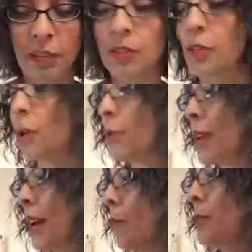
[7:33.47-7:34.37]
So
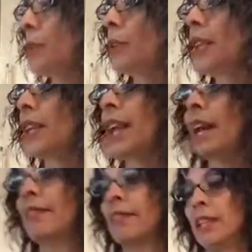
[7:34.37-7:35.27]
now we're looking
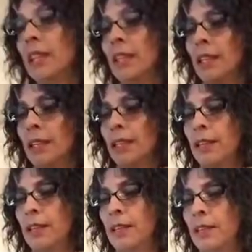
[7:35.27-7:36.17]
at the
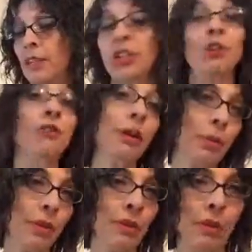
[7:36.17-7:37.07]

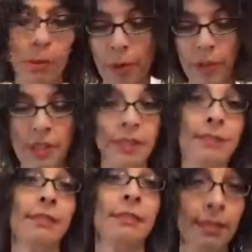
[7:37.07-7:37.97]
November
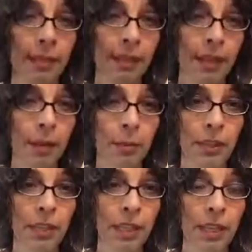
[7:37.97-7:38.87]
birthdays. I'm a
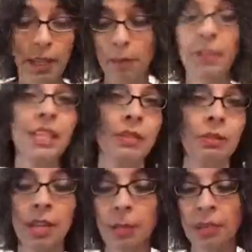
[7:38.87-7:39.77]
little ahead, but that's
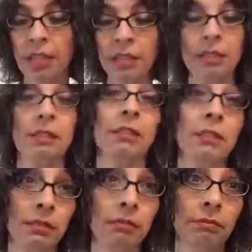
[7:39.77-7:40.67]
okay because
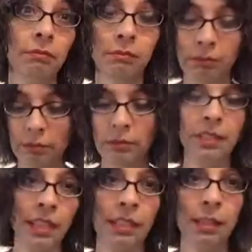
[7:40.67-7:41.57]

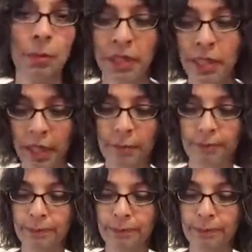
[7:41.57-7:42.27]
I need to be ahead.